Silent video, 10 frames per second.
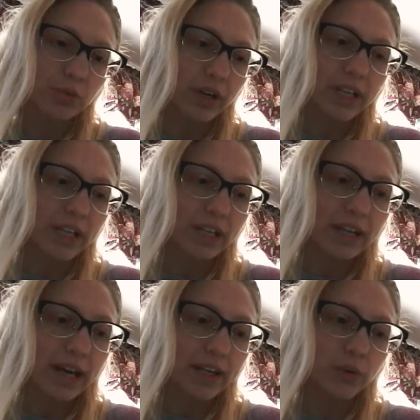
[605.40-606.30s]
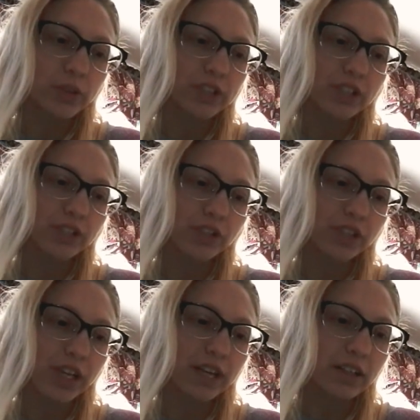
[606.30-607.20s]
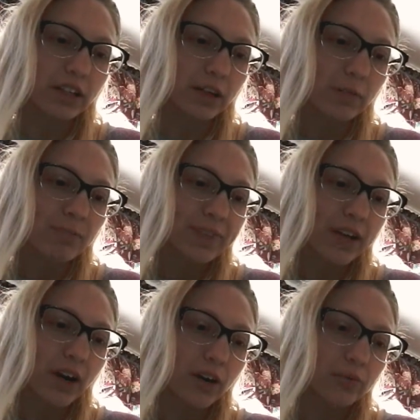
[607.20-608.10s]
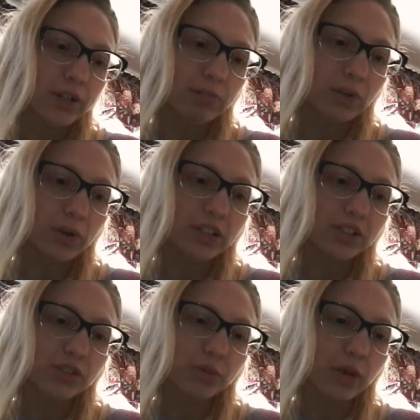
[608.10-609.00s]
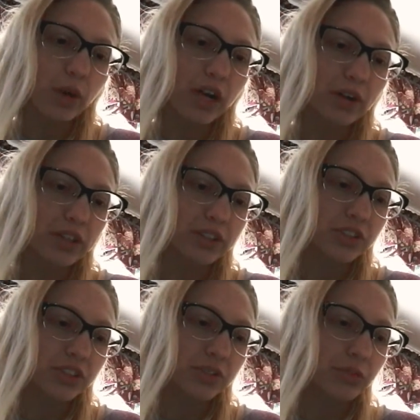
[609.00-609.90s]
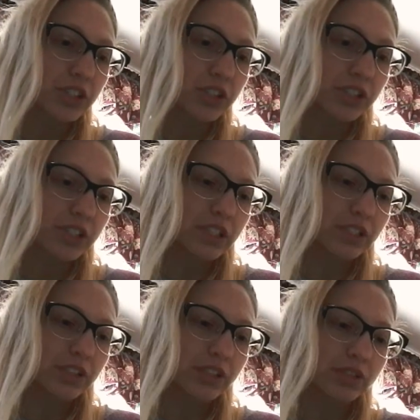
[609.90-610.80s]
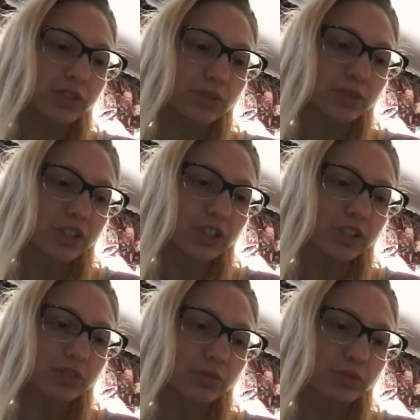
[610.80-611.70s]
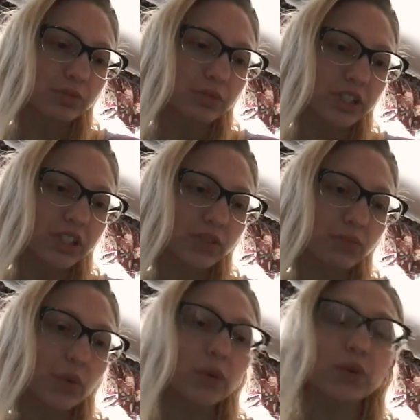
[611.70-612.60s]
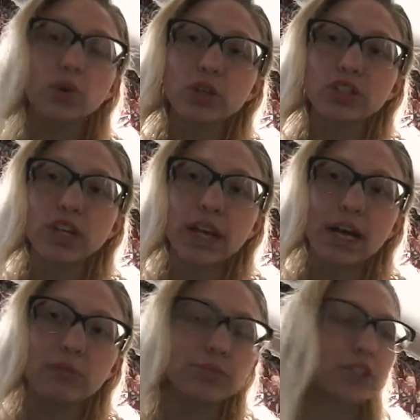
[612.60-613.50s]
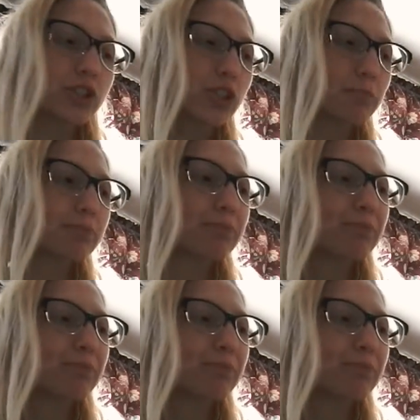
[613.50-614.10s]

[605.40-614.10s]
to ready and adequate understanding of the points requiring consideration is sufficient reason for the court to deny a petition.